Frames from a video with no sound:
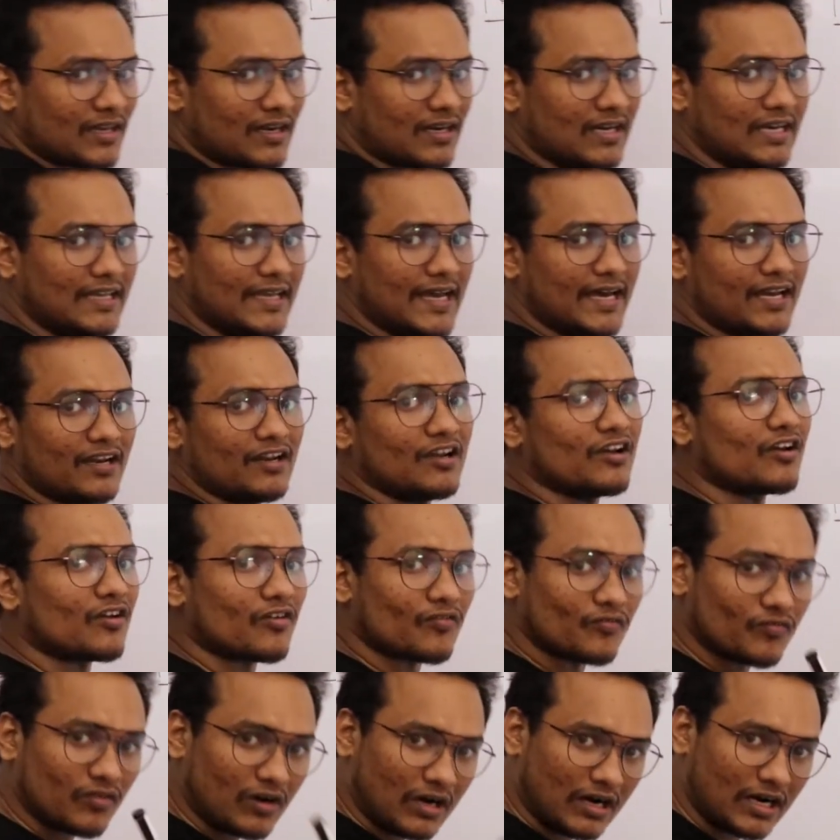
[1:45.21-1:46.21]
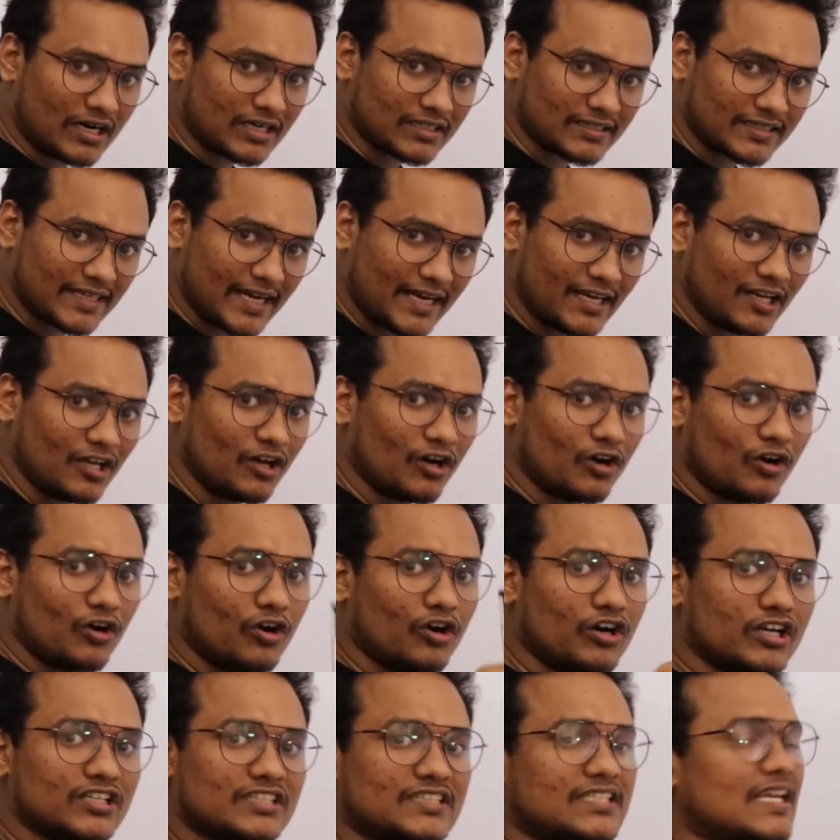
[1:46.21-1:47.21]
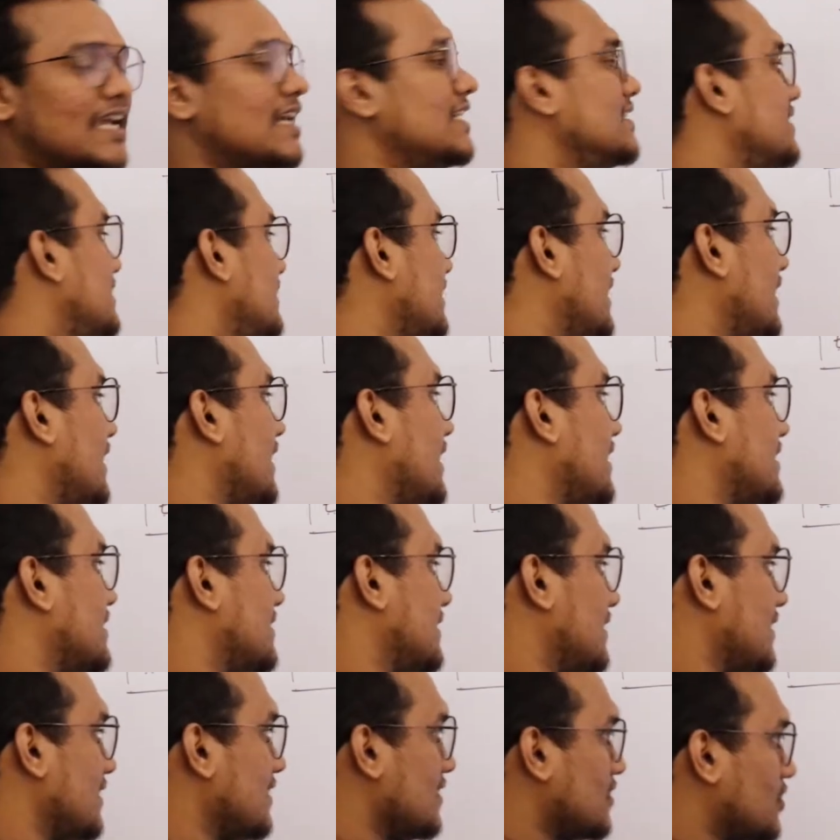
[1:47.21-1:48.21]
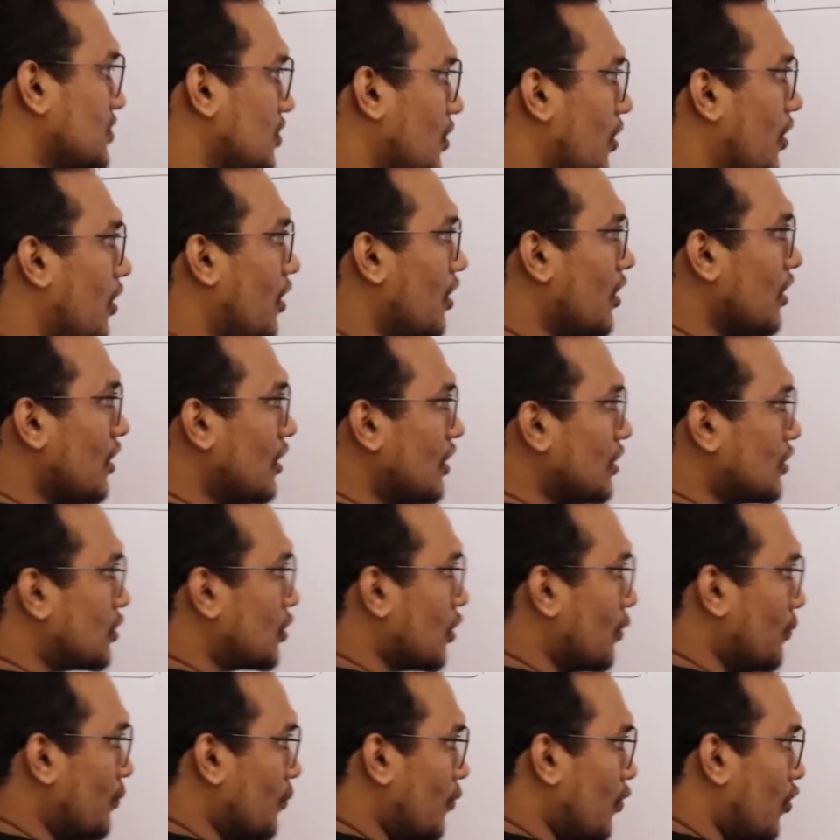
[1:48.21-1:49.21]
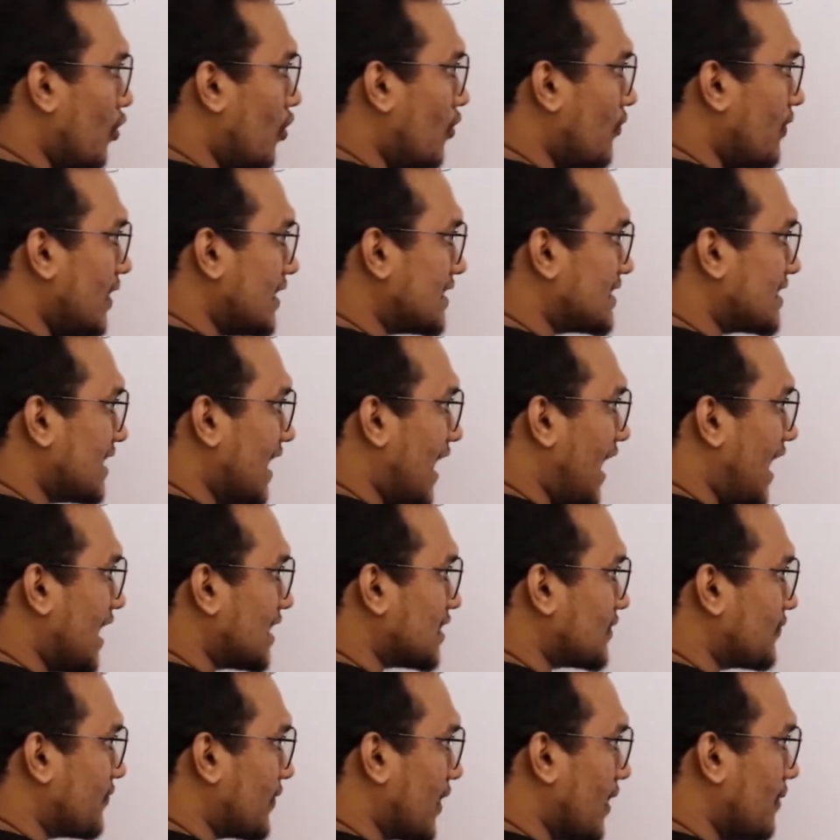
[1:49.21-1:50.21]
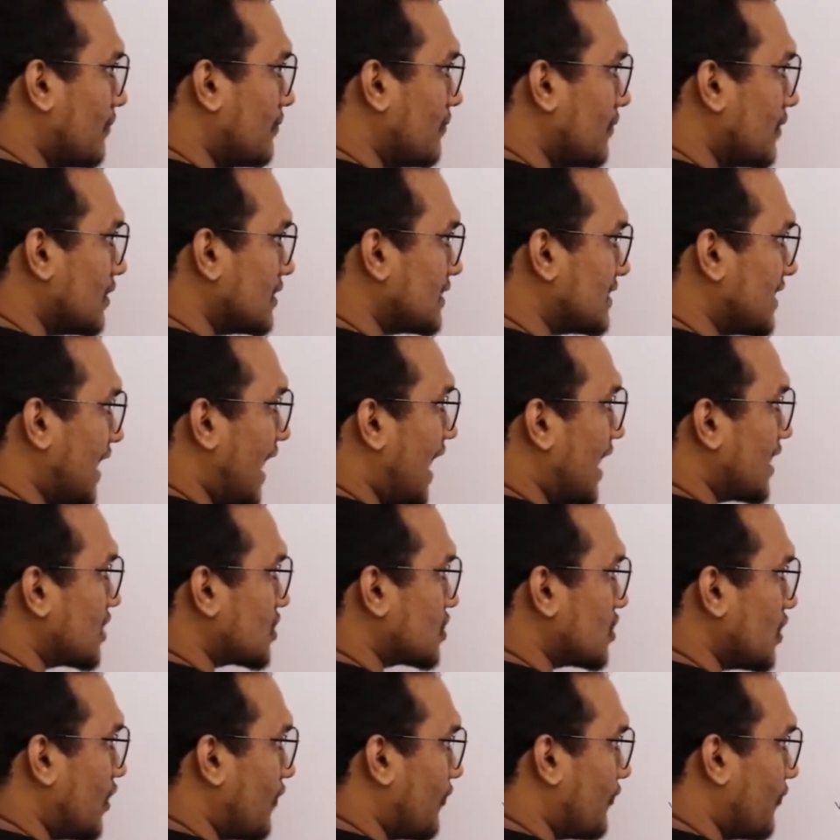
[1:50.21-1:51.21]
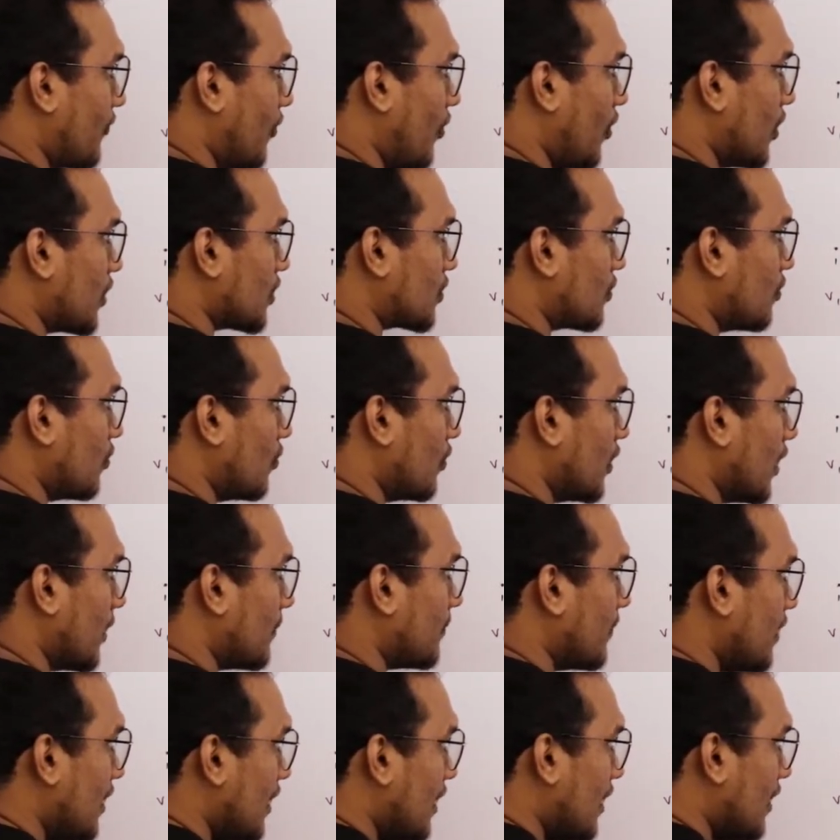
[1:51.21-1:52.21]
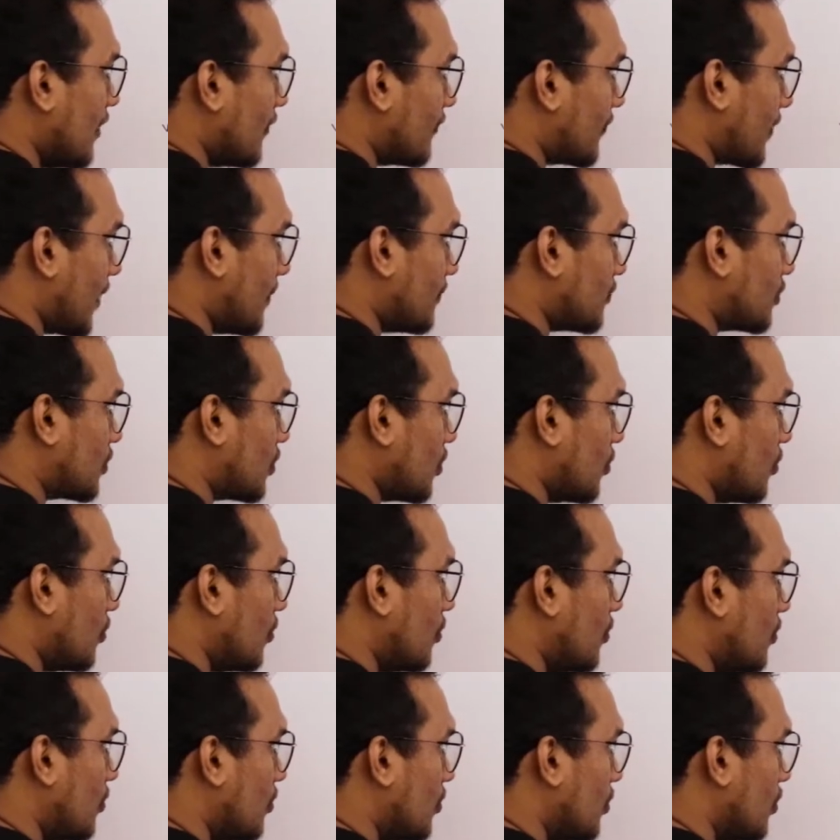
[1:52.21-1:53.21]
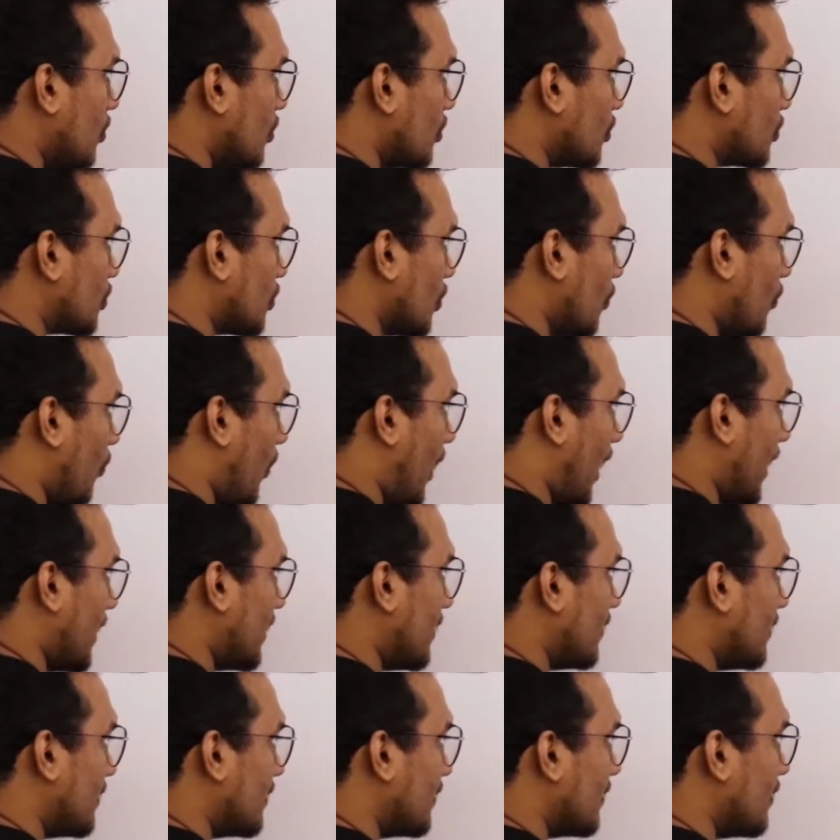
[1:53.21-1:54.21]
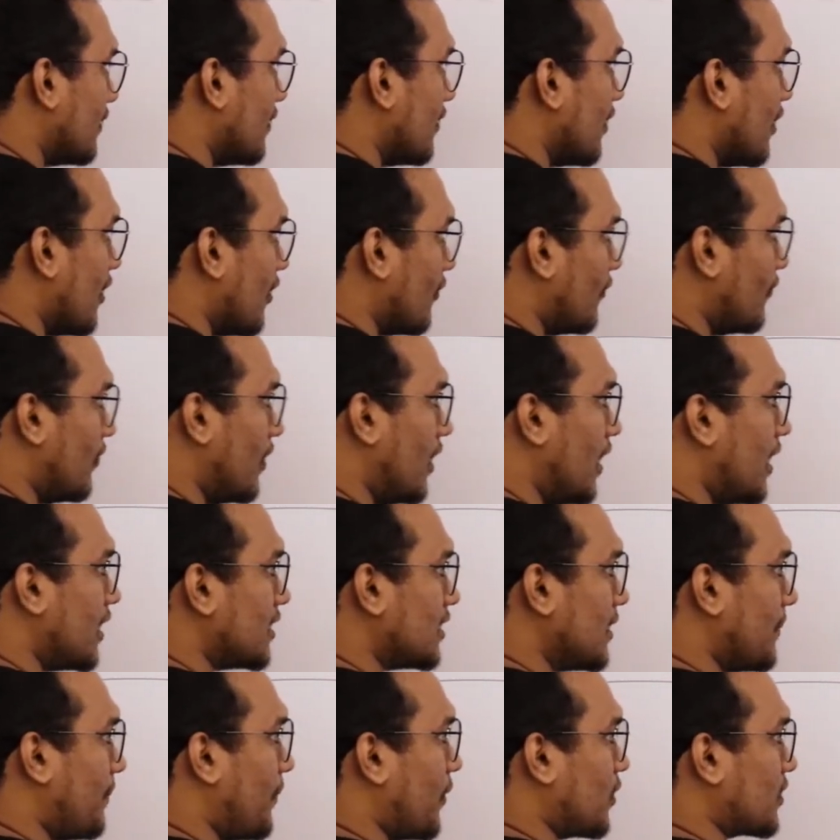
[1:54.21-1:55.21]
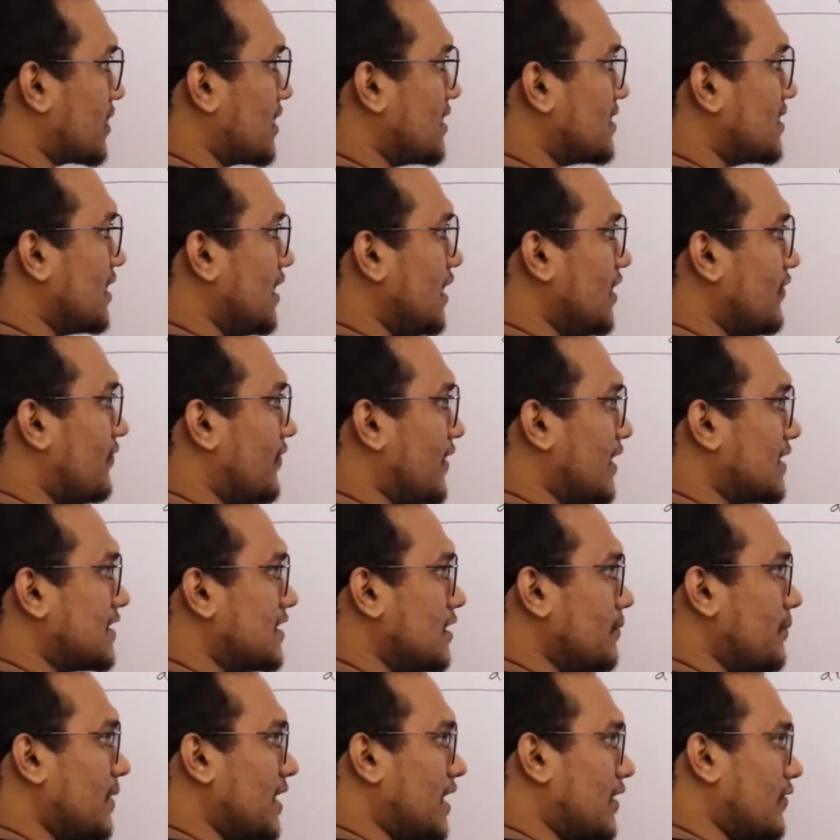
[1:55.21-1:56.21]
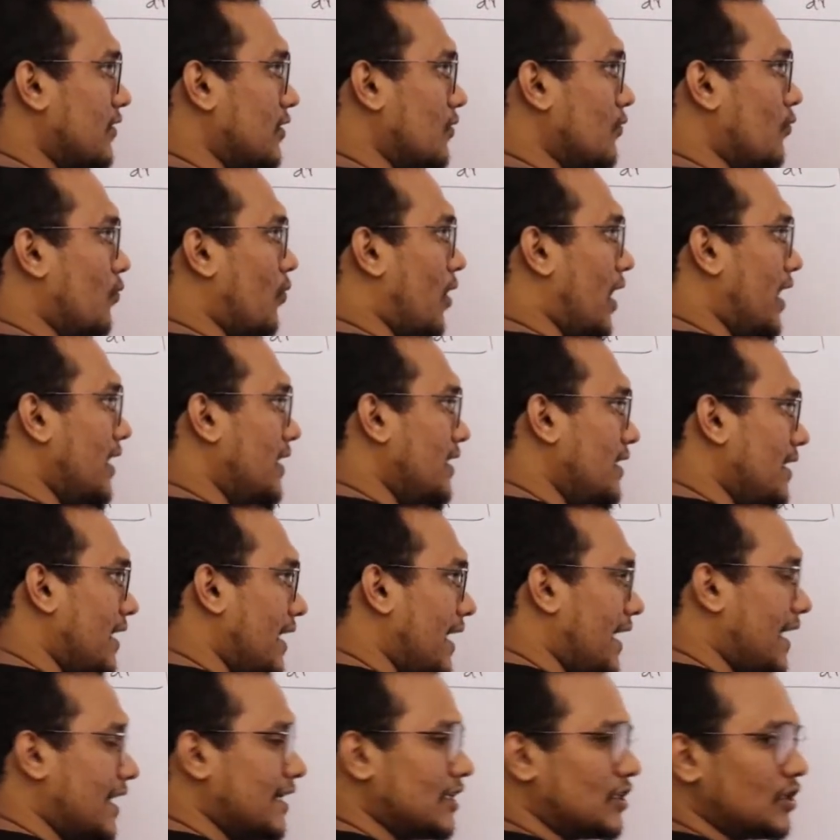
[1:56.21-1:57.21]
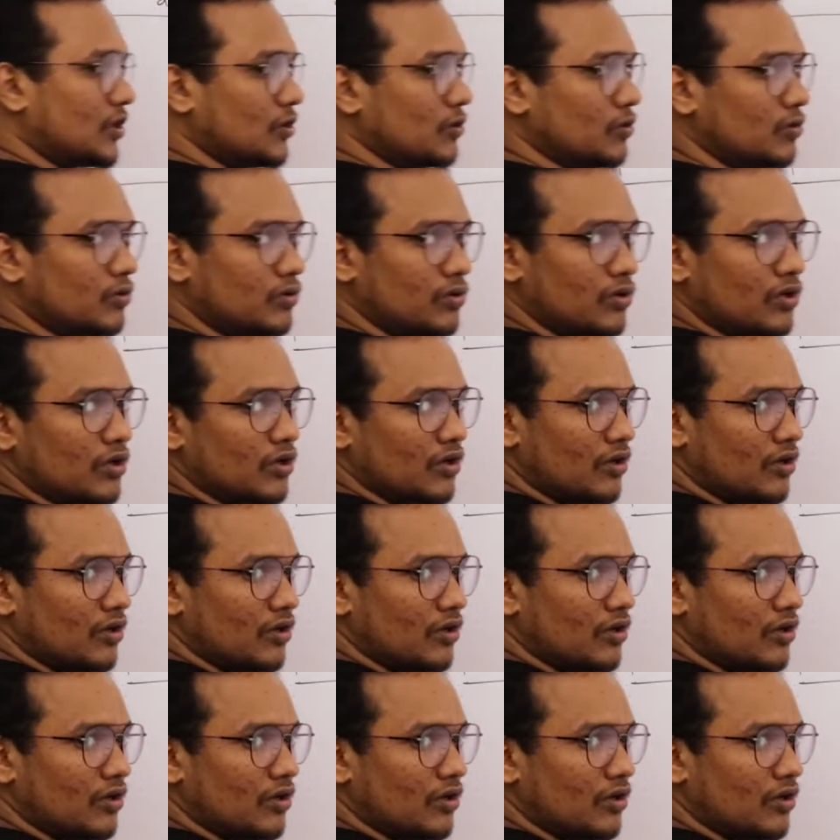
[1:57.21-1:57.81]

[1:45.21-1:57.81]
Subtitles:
Clear? Work done or change in energy. So to move a charge from charge of 4 coulomb from 2 to 1, where the potential difference in between 1 and 2,